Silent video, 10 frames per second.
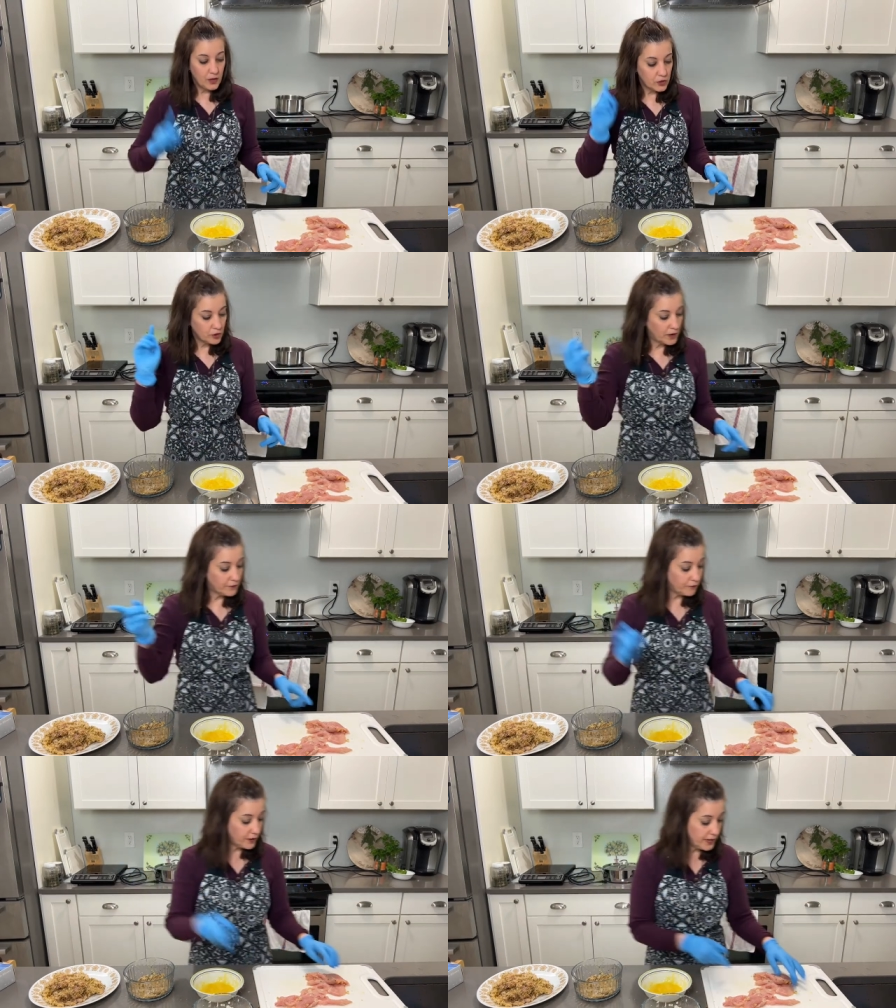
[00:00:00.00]
So
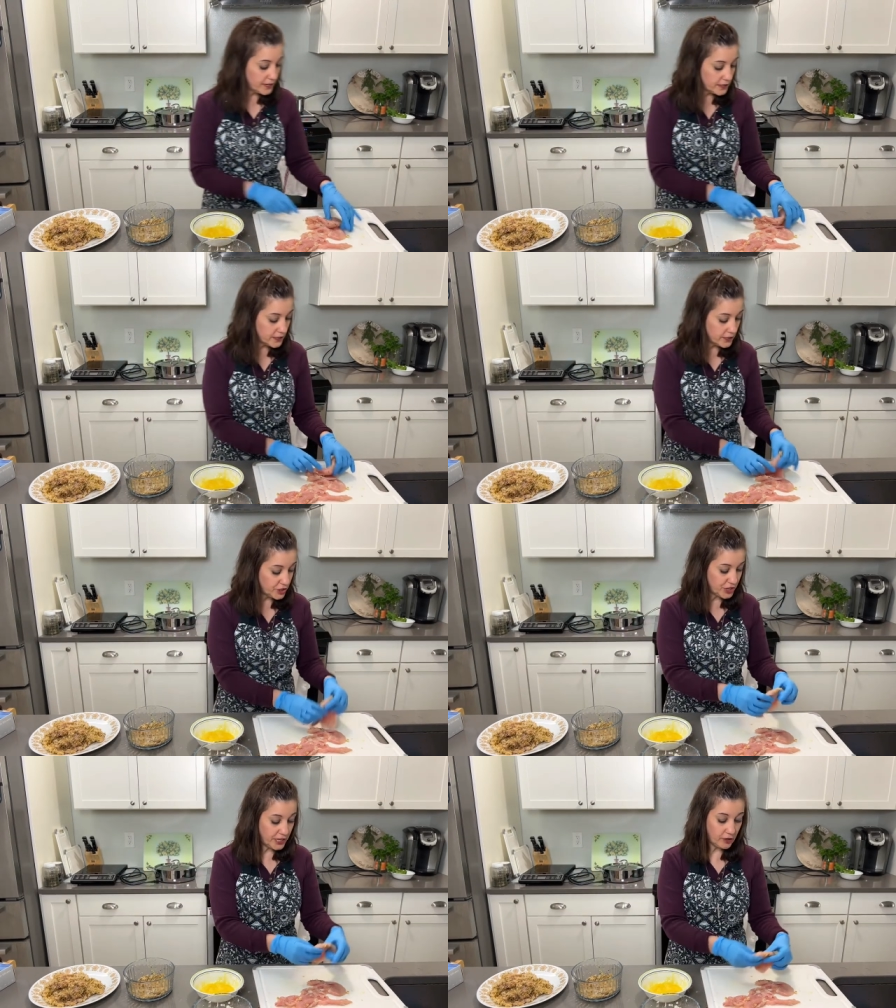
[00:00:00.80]
my friend,
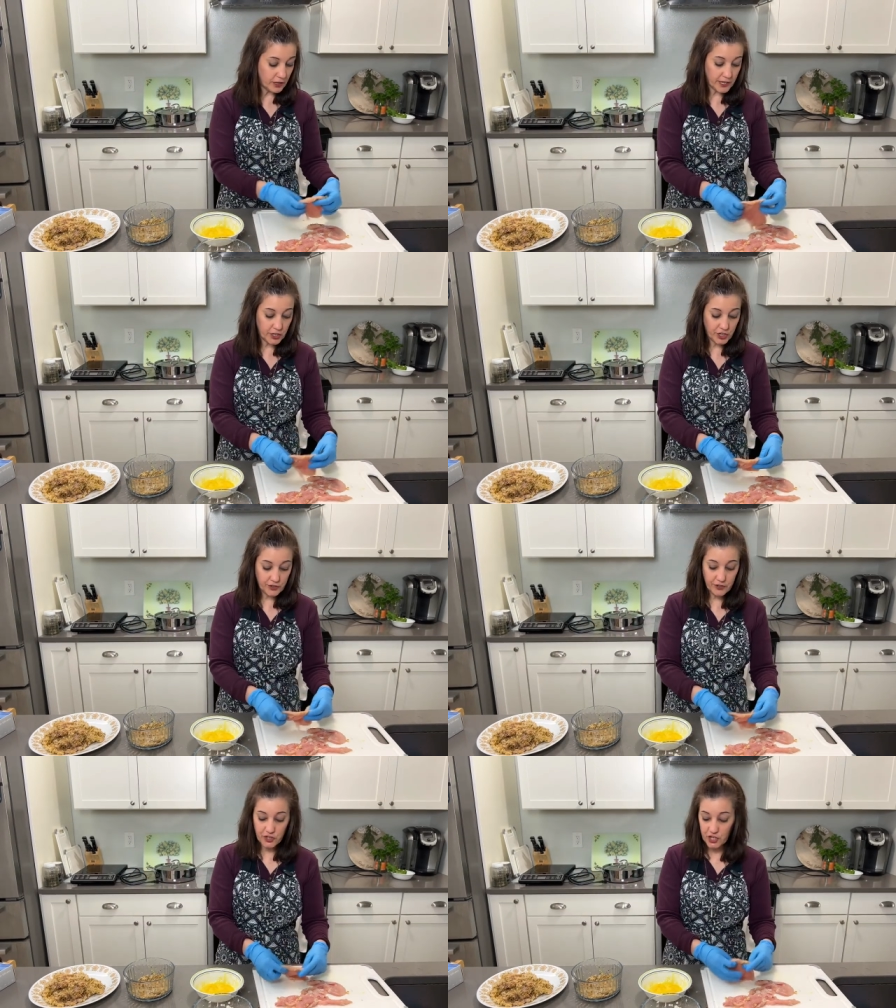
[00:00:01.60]
Sherry,
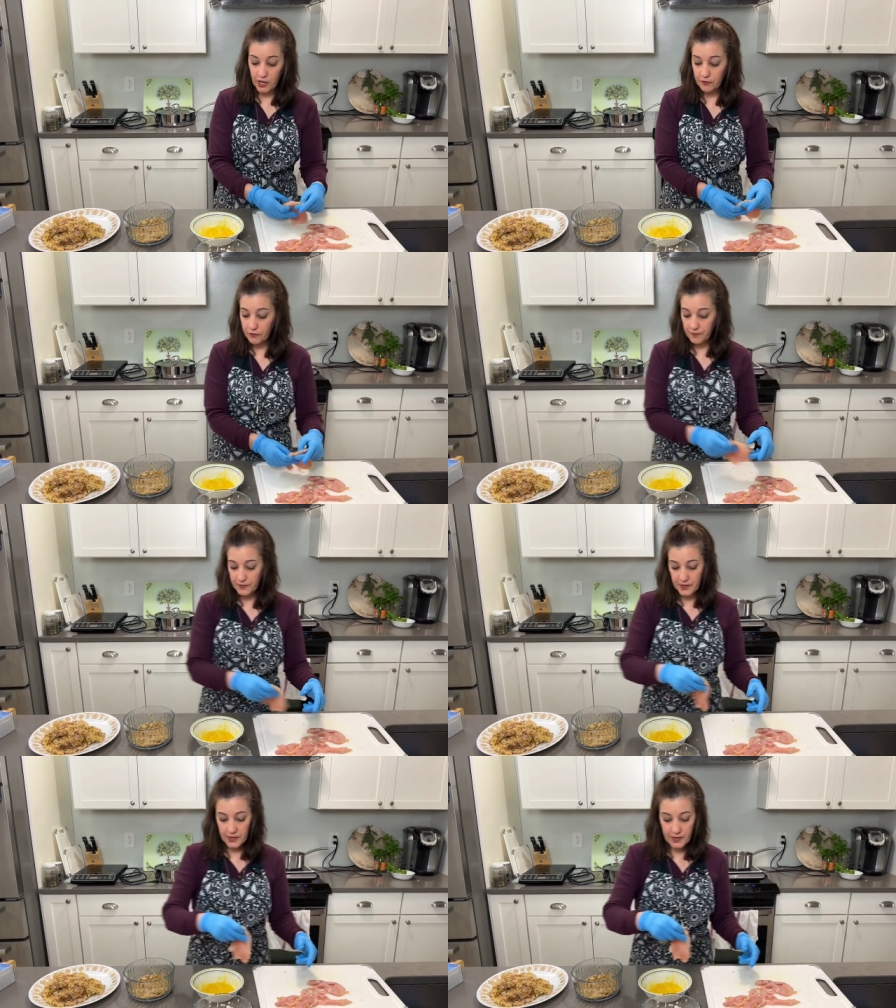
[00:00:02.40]
she's a chef,
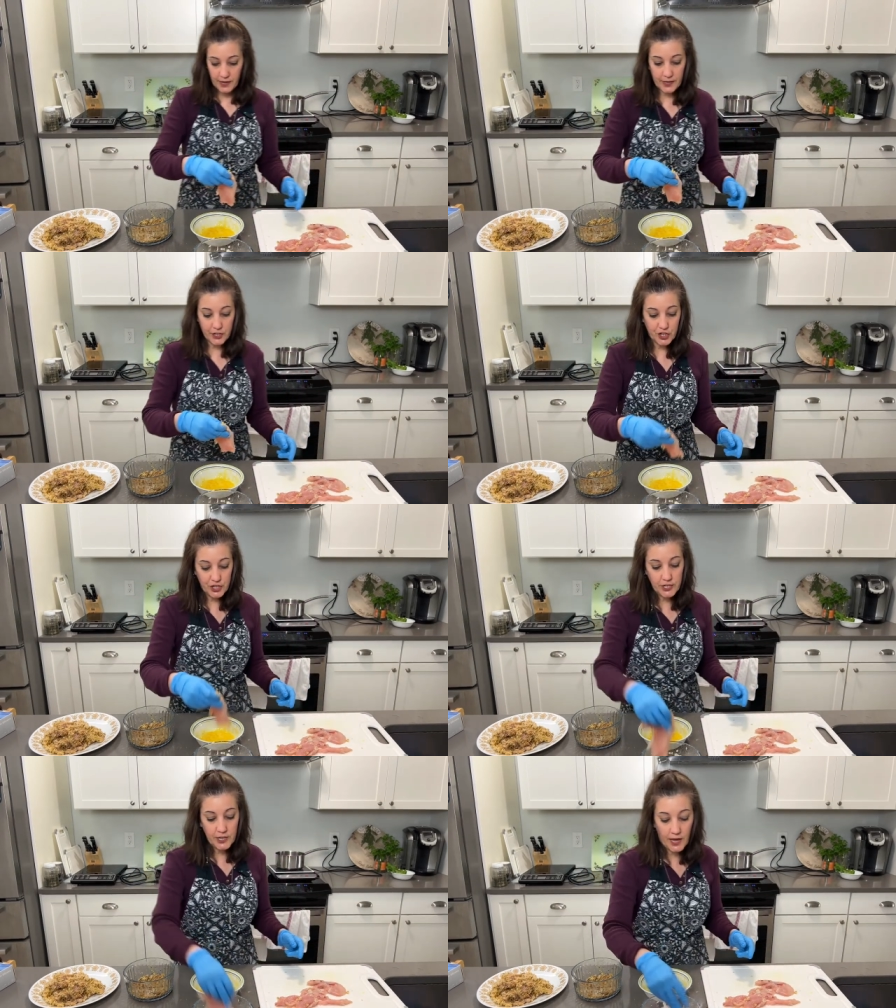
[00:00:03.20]
and
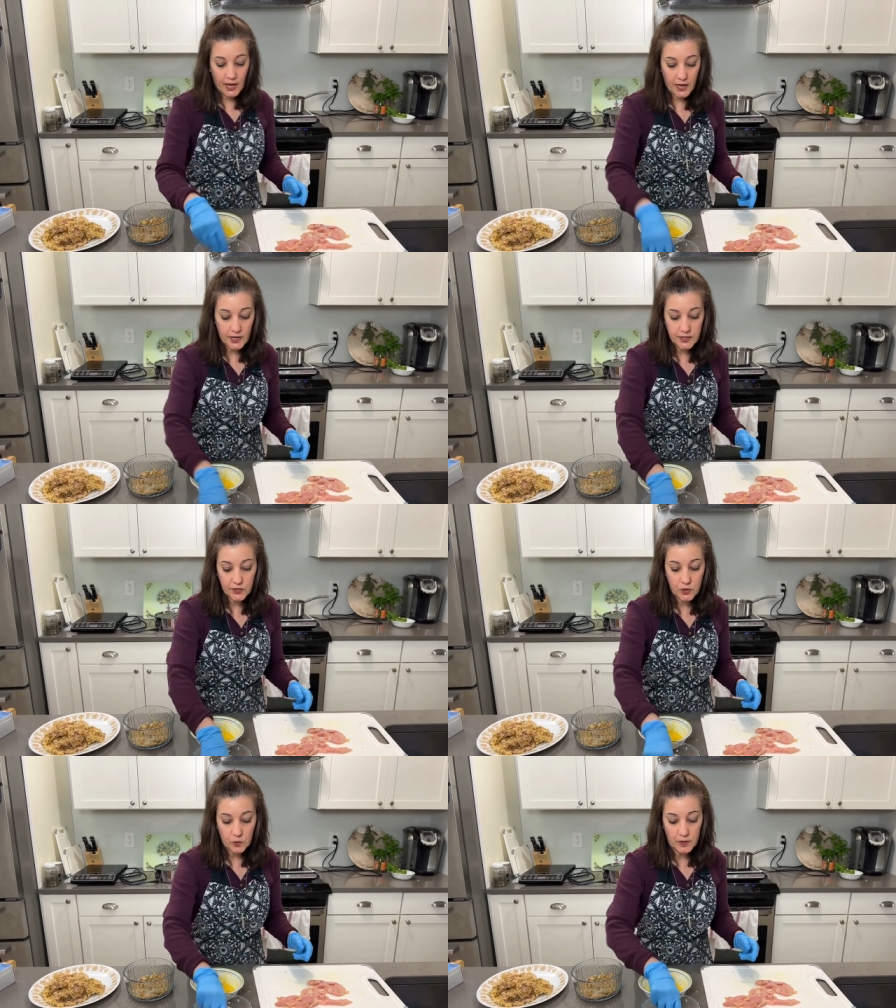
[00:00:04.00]
she has
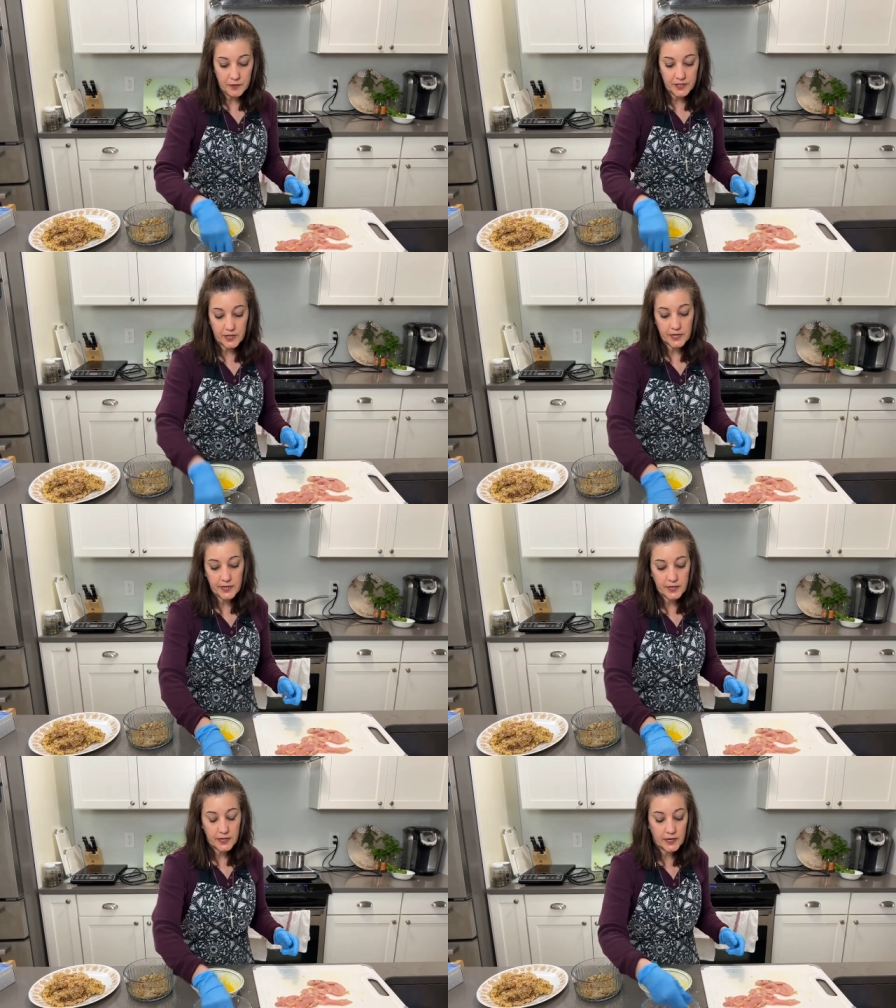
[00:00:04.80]
a
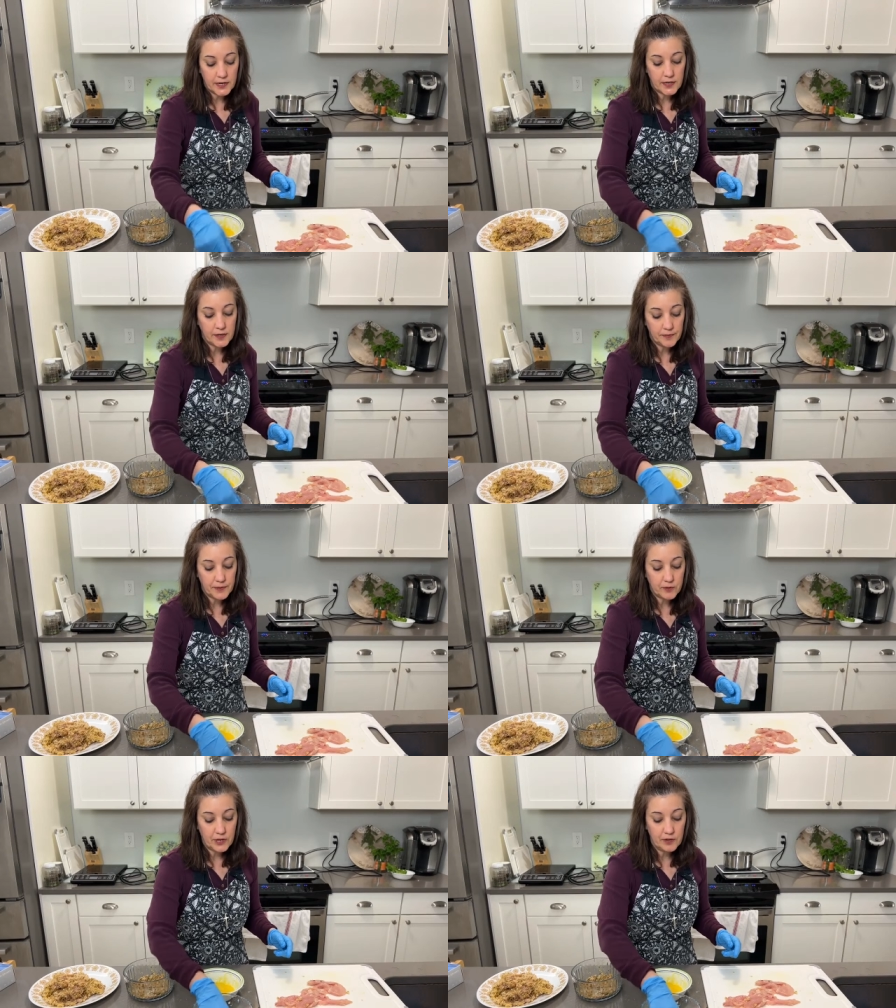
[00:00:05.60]
website, um,
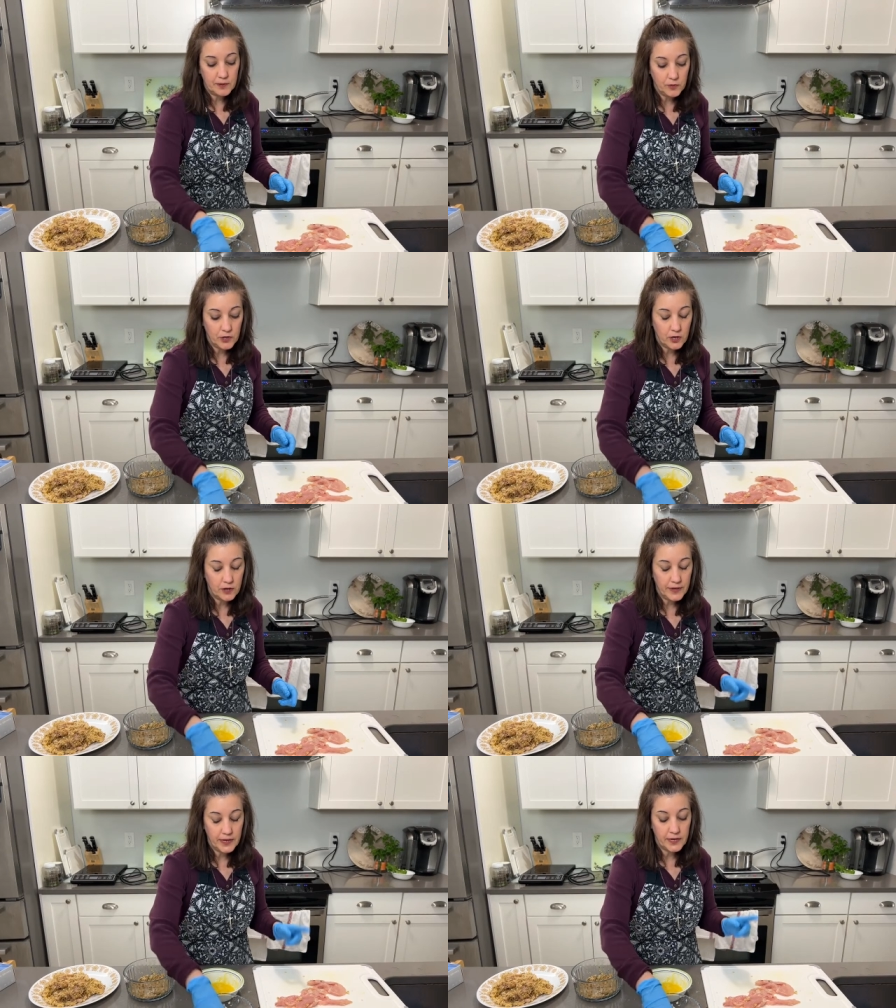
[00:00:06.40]
trying to remember it
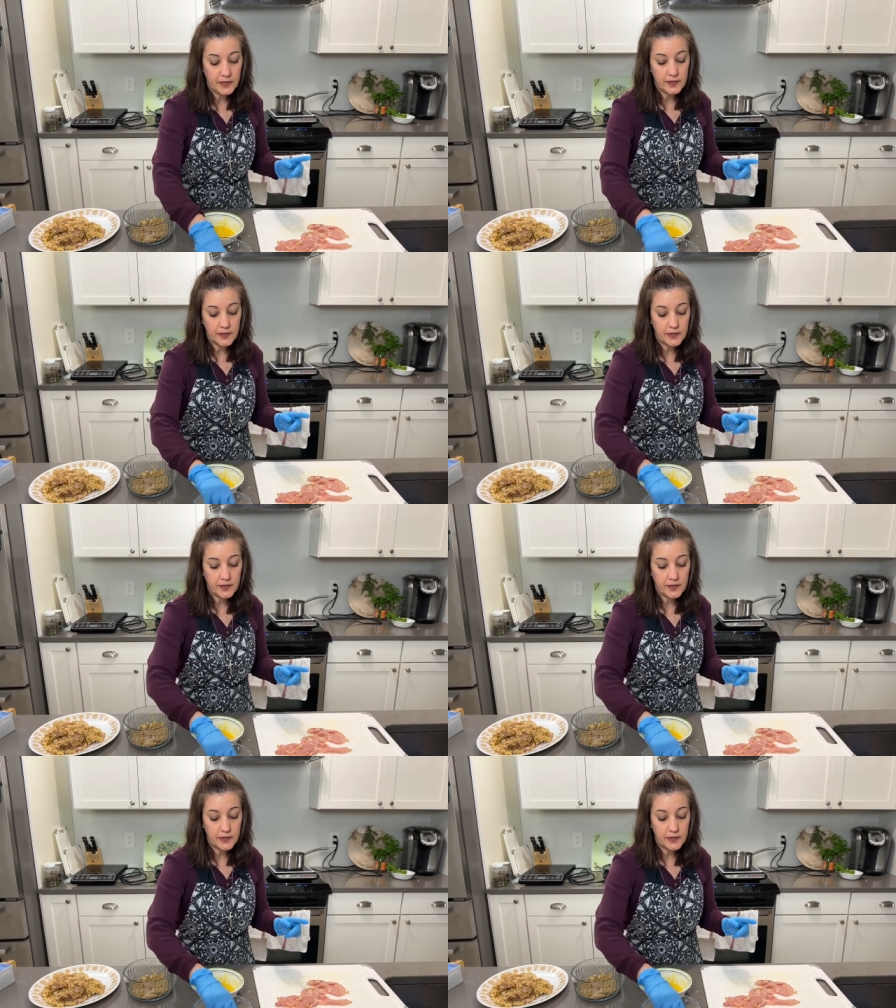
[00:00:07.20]
offhand.